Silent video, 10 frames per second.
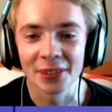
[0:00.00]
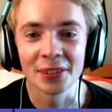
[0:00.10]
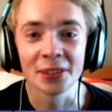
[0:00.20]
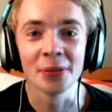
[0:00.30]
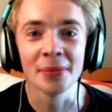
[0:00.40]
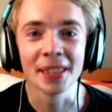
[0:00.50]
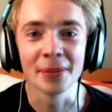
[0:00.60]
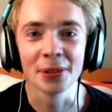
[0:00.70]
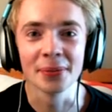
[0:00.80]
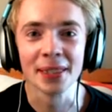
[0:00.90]
too many
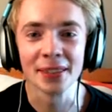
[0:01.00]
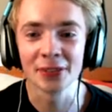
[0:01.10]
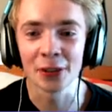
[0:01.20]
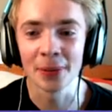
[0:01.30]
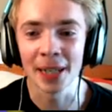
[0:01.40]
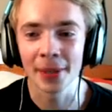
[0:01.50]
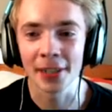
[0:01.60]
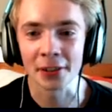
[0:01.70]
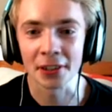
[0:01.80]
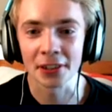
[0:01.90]
movements for my
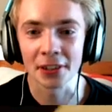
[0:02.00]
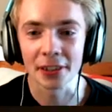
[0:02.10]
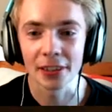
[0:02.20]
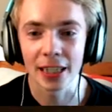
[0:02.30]
better good.